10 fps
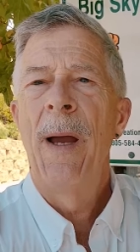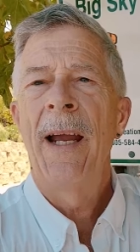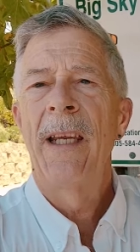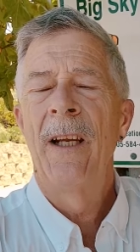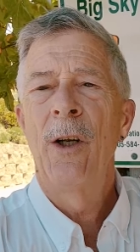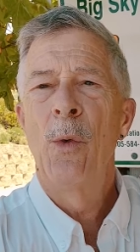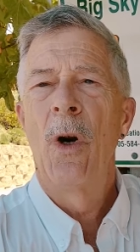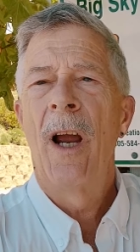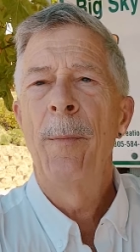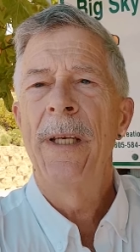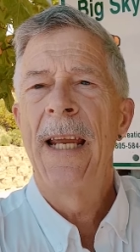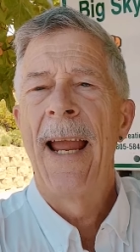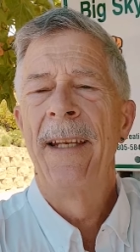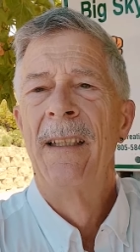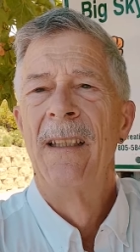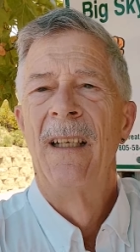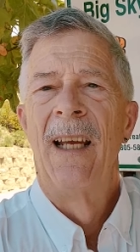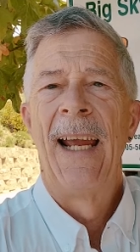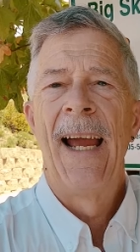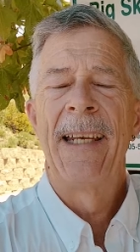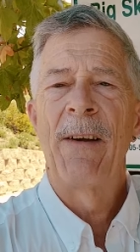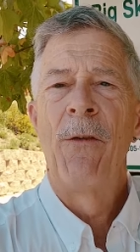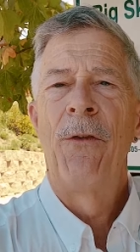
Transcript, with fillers: back here where I began at